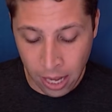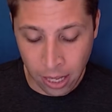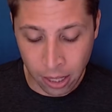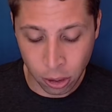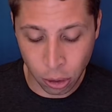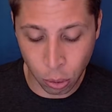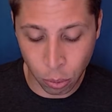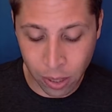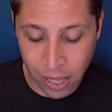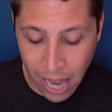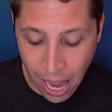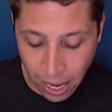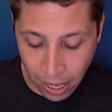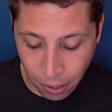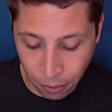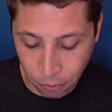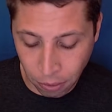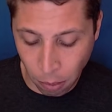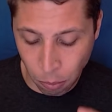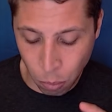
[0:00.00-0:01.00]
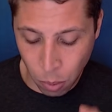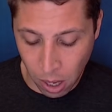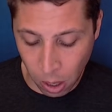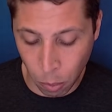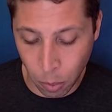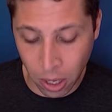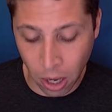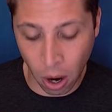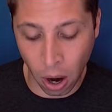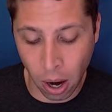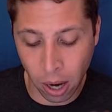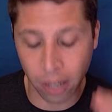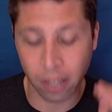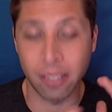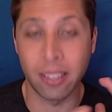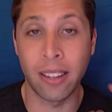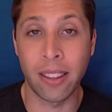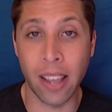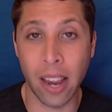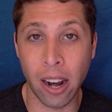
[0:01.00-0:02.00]
So getting from where we are
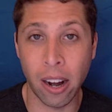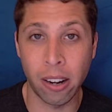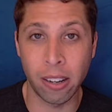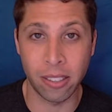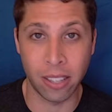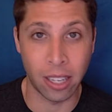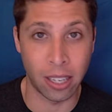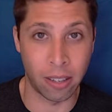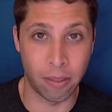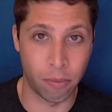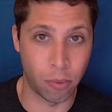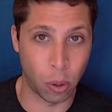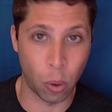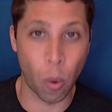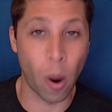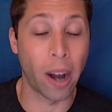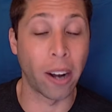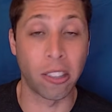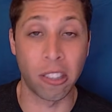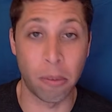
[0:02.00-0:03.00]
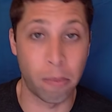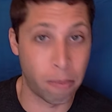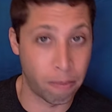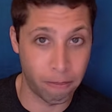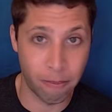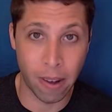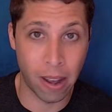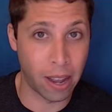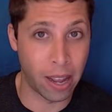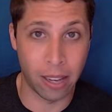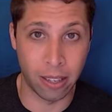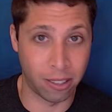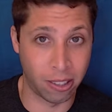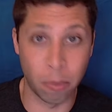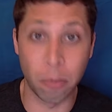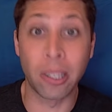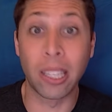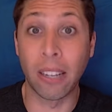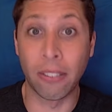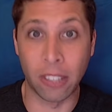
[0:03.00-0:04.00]
to there is going to require some uh,
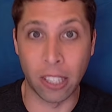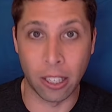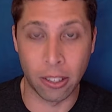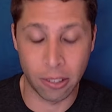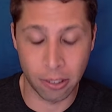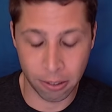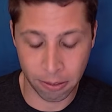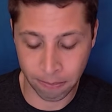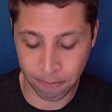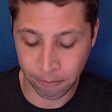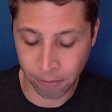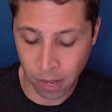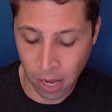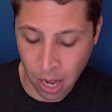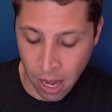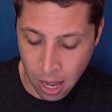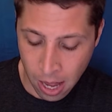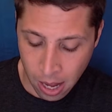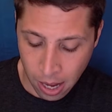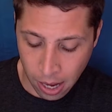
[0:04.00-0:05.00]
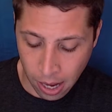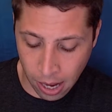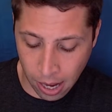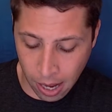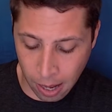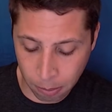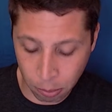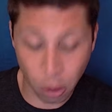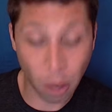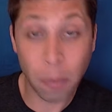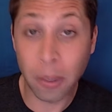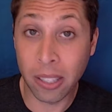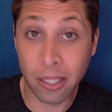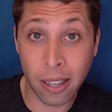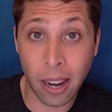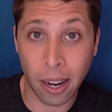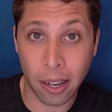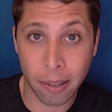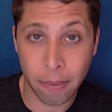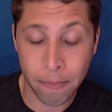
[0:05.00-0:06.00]
some cleverness. Um, so I'd be
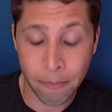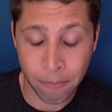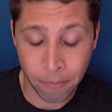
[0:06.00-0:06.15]
stuck.